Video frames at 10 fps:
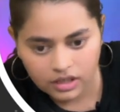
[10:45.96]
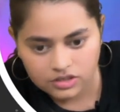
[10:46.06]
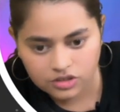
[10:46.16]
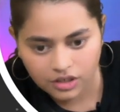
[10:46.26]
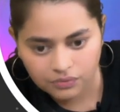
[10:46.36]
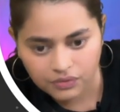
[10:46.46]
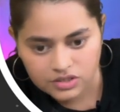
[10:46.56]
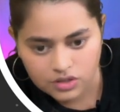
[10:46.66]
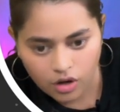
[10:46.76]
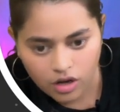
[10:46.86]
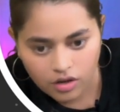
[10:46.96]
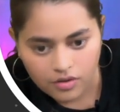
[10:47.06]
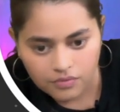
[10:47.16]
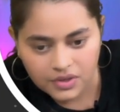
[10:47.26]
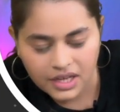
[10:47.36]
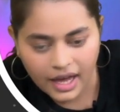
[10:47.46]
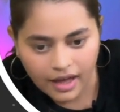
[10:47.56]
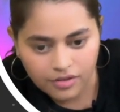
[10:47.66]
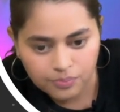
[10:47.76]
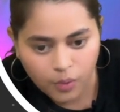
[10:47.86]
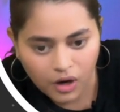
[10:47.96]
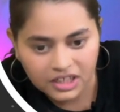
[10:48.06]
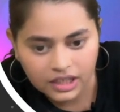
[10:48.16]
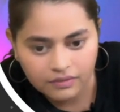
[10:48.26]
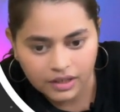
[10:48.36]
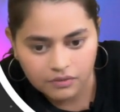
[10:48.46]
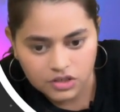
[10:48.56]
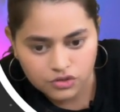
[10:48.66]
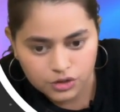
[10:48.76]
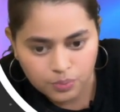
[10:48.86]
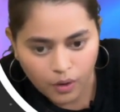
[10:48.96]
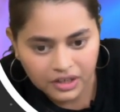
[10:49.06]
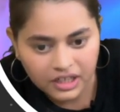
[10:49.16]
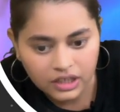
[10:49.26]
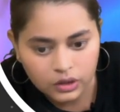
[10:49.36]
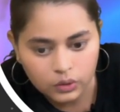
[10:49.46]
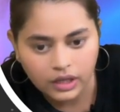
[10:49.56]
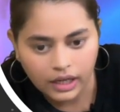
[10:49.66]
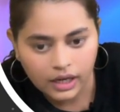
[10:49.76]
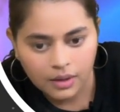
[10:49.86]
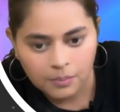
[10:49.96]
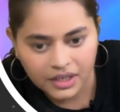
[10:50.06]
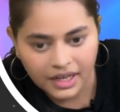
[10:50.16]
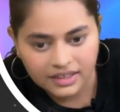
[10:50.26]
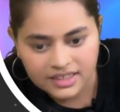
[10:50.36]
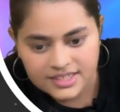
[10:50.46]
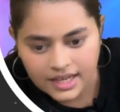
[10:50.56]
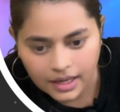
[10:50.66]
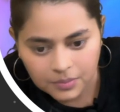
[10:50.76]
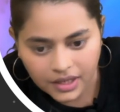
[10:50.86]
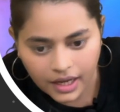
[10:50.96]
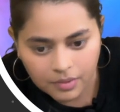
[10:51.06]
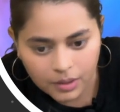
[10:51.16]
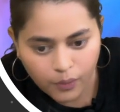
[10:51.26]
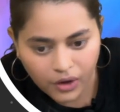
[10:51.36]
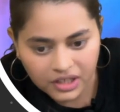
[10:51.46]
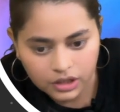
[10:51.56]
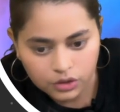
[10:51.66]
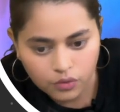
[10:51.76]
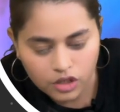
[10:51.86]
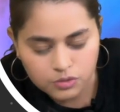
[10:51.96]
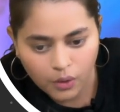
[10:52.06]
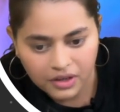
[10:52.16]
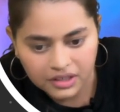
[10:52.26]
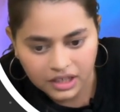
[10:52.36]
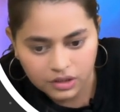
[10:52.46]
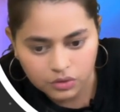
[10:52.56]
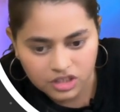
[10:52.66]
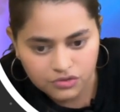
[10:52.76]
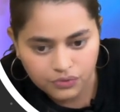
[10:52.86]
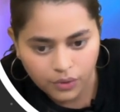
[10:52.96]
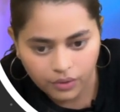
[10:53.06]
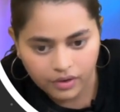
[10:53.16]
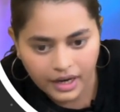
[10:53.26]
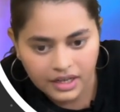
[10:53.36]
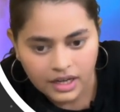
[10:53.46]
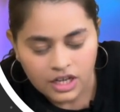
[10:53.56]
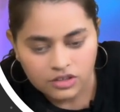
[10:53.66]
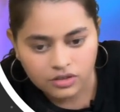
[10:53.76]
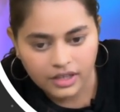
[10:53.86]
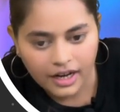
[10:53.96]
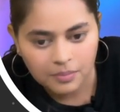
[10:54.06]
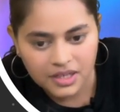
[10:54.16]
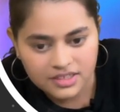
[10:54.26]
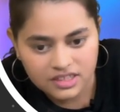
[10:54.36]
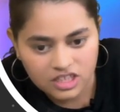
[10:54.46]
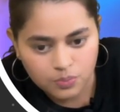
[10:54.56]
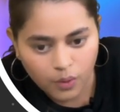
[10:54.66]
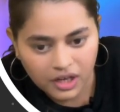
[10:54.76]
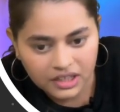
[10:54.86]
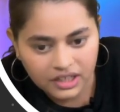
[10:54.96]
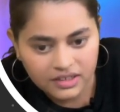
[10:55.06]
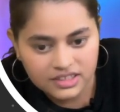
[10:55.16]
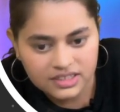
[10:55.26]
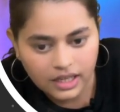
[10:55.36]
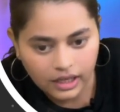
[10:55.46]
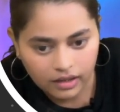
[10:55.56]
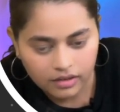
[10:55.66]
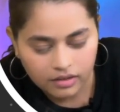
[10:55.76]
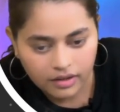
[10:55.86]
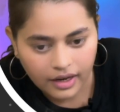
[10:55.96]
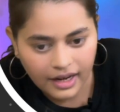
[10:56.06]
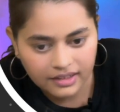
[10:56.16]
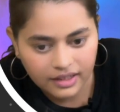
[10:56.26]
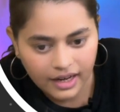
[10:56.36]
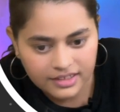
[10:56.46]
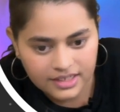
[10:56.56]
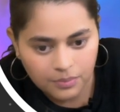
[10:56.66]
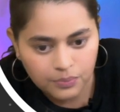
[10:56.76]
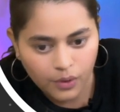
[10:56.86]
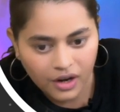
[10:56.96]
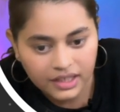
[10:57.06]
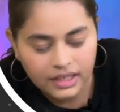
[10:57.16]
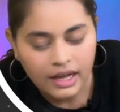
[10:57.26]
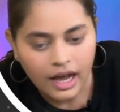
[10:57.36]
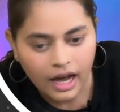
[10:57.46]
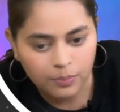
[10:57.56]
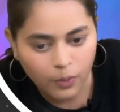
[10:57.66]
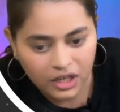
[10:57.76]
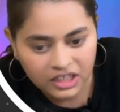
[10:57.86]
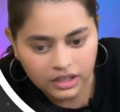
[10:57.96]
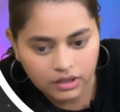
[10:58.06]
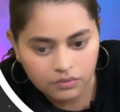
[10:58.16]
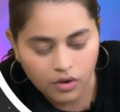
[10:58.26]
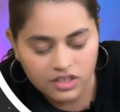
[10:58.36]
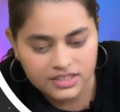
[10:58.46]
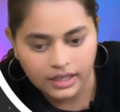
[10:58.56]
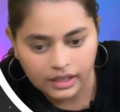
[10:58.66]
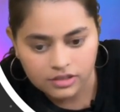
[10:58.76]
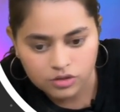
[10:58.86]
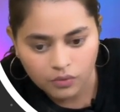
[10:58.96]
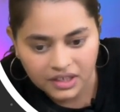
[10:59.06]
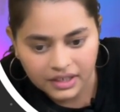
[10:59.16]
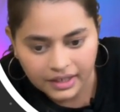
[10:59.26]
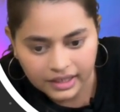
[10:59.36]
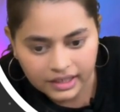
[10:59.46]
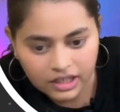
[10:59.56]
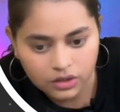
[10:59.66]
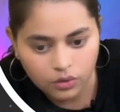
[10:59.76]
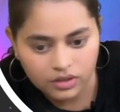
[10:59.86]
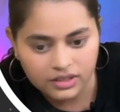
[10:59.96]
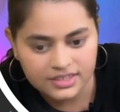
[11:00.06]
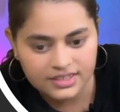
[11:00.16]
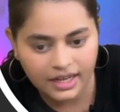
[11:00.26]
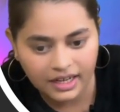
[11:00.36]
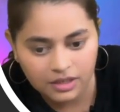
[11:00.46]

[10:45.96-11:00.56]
so if we saw, we have pointer 1 which was pointing to null, but at the same time our pointer 2 was pointing to this 4, right? So that means this pointer is null. At some point our pointer 1 was null, so we directly took the second